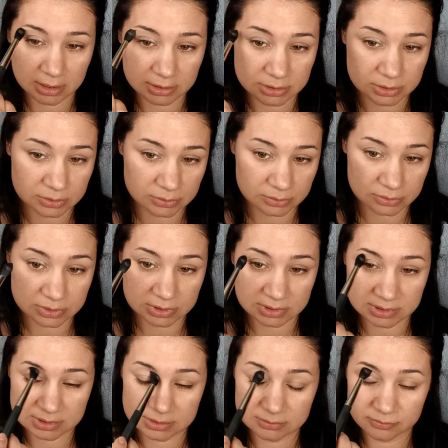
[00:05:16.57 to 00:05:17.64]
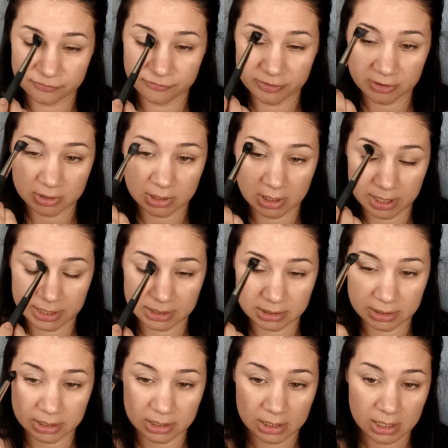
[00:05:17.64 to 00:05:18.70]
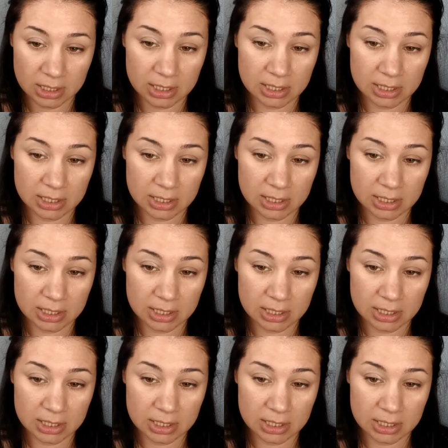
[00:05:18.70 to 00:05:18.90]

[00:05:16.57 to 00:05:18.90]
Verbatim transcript: eyeshadows just very lightly